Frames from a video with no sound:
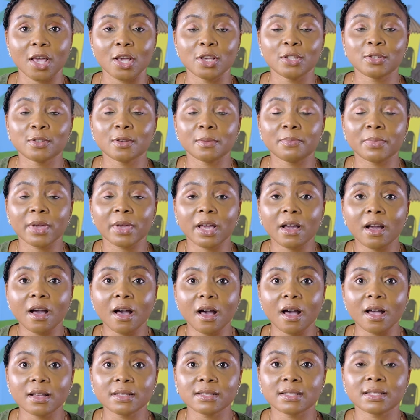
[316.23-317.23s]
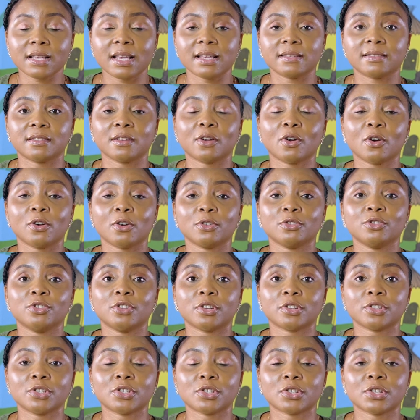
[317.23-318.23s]
So because is the
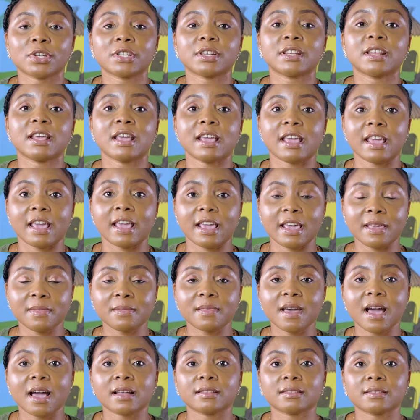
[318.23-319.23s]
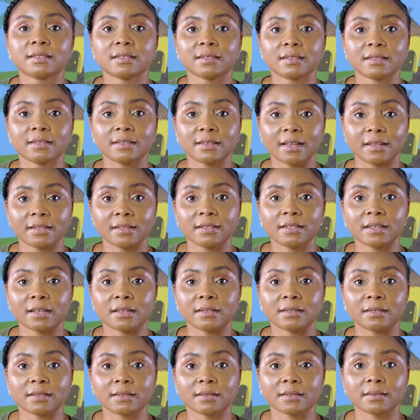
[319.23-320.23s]
conjunction in that
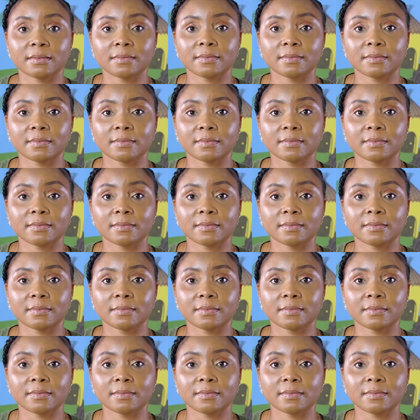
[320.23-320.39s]
sentence.